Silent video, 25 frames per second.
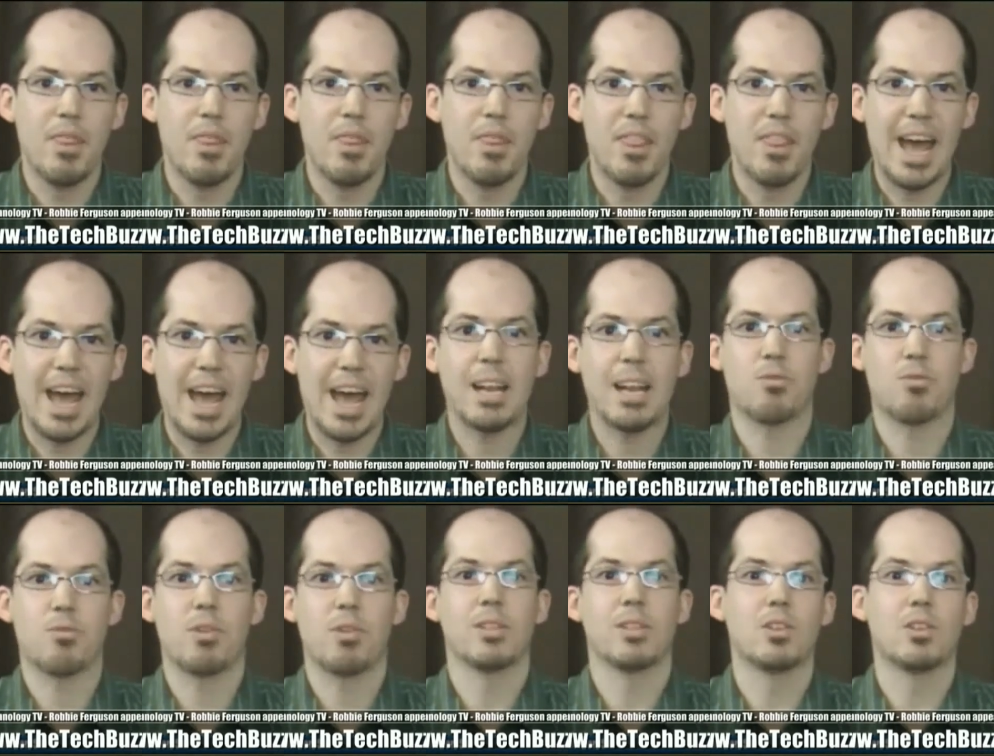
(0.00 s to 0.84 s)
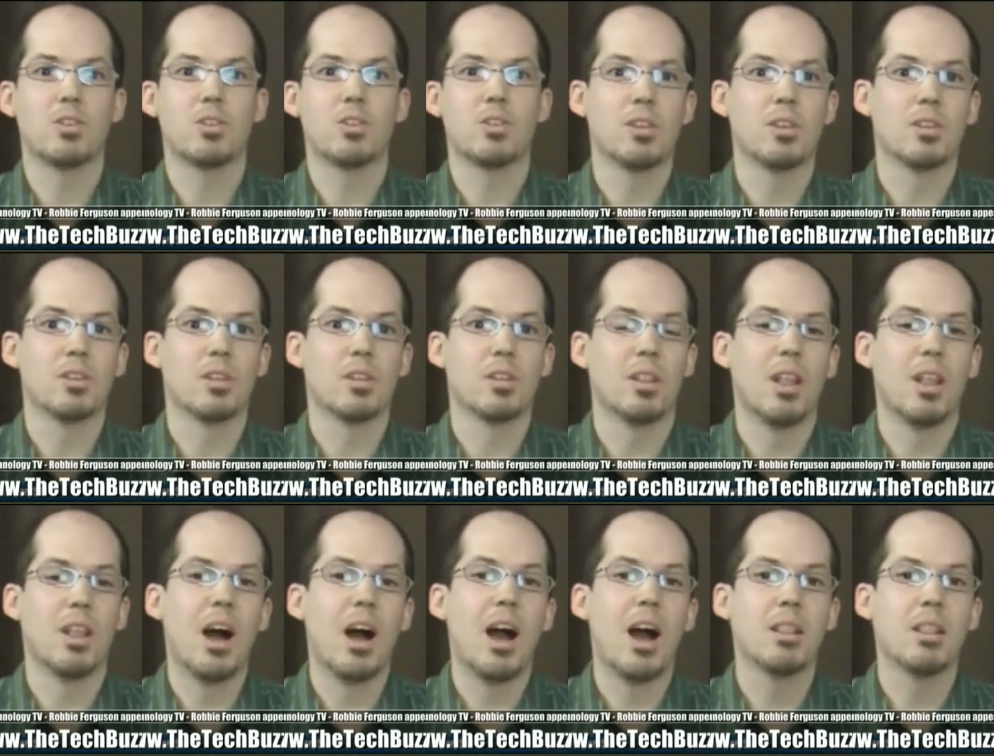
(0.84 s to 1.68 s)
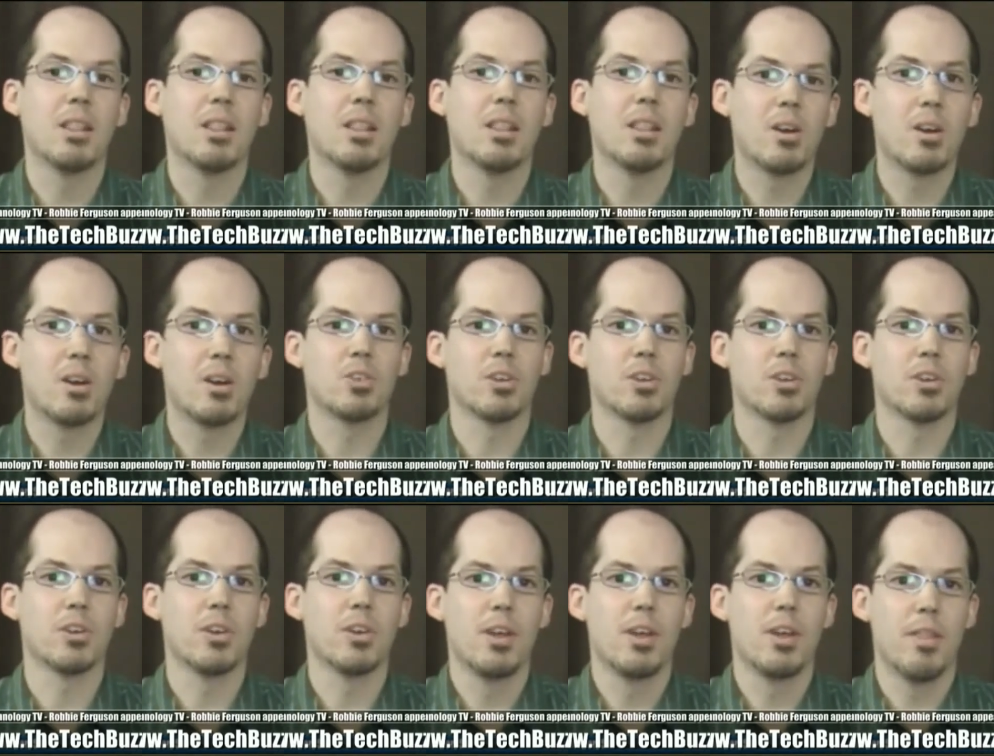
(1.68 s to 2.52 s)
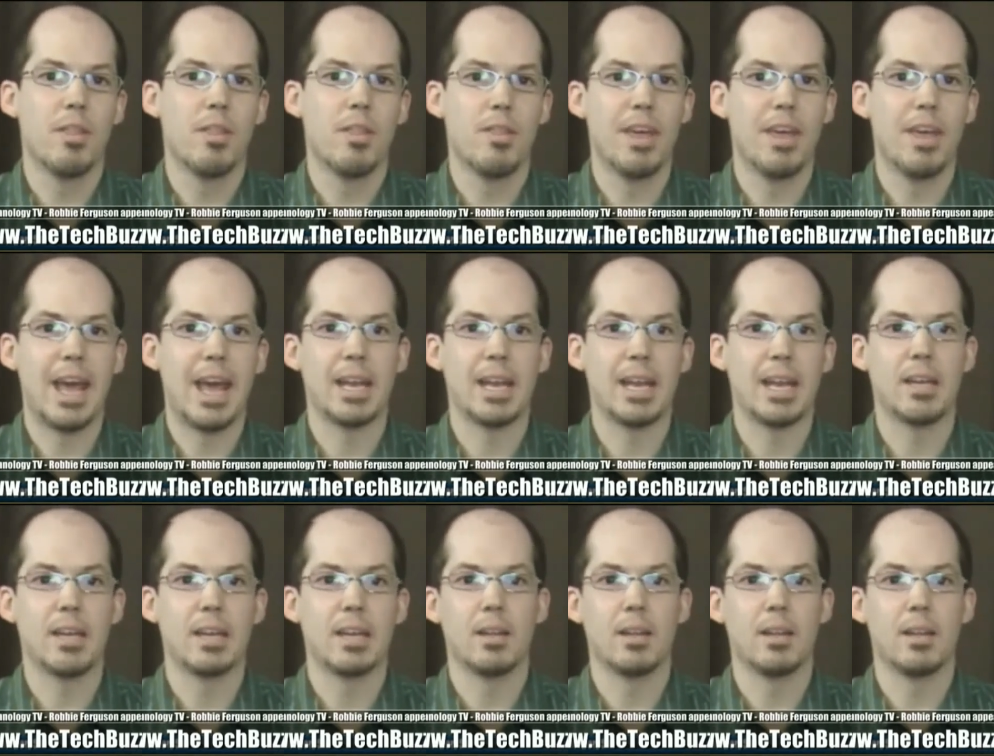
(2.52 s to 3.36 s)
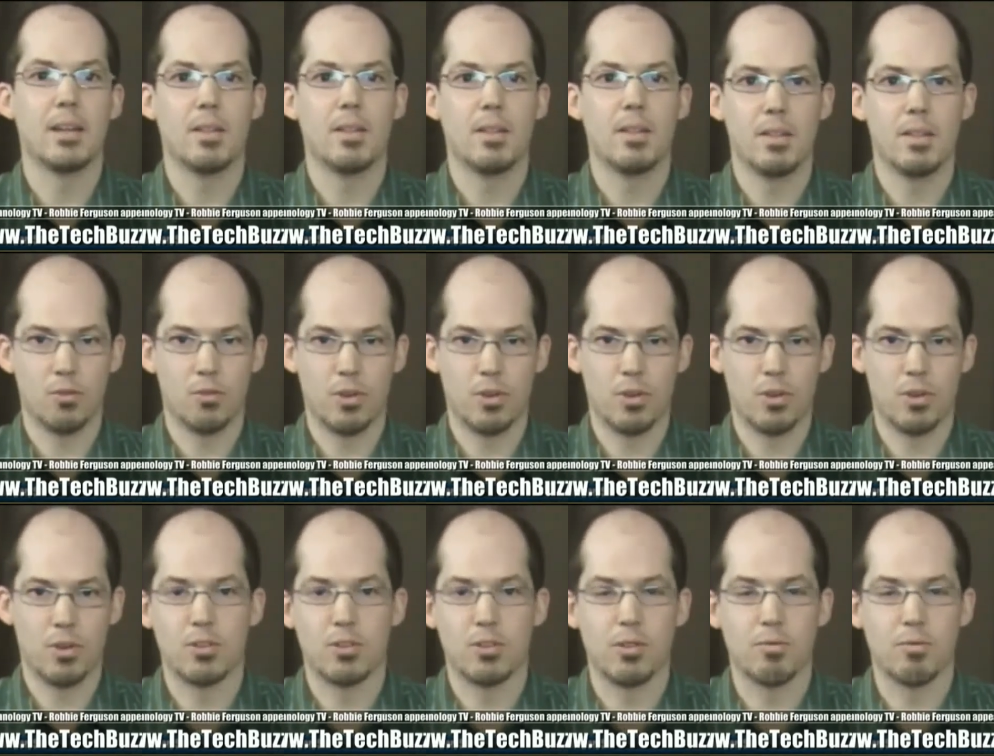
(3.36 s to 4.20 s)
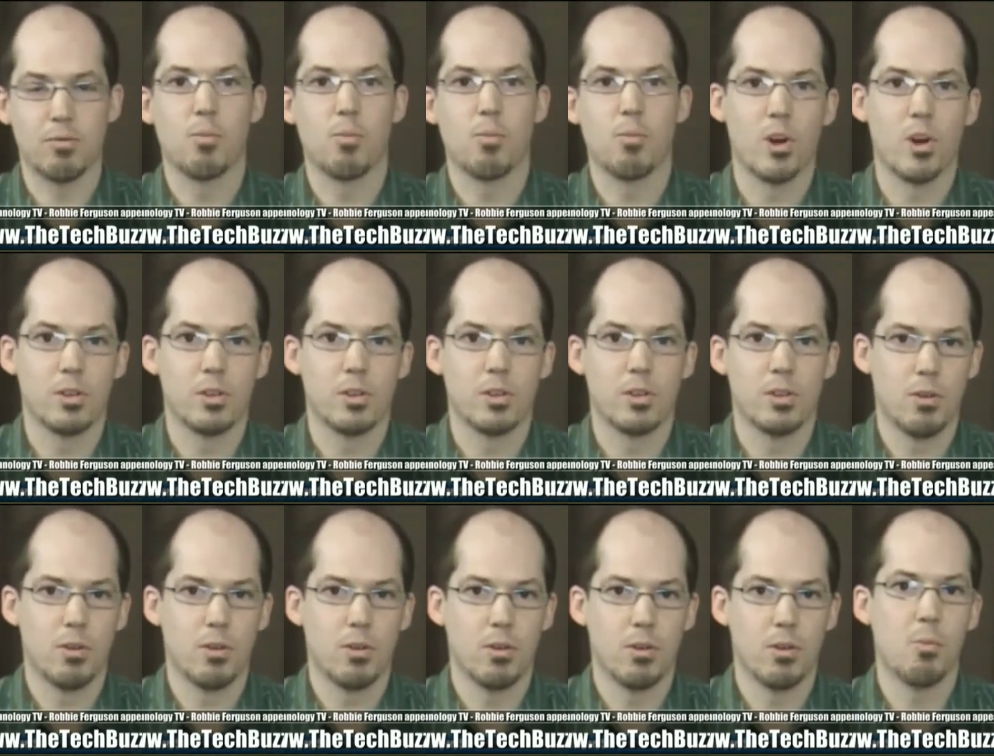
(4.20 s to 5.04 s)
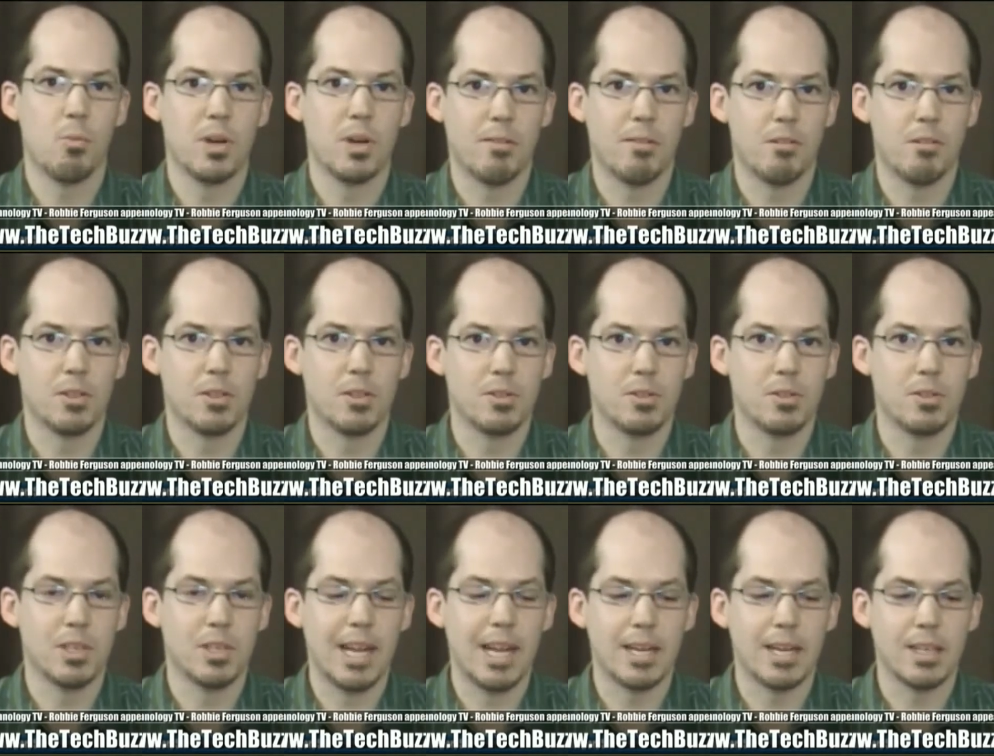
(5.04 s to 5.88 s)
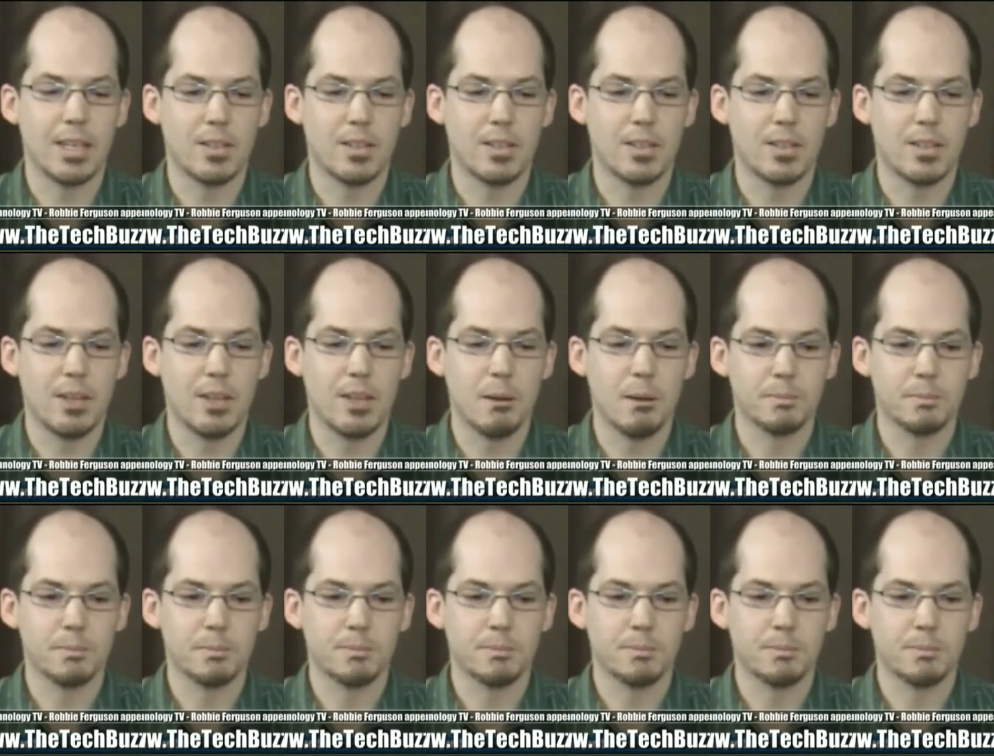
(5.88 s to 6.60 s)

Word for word: that transition is a lot larger than the transition from Word to OpenOffice using that example.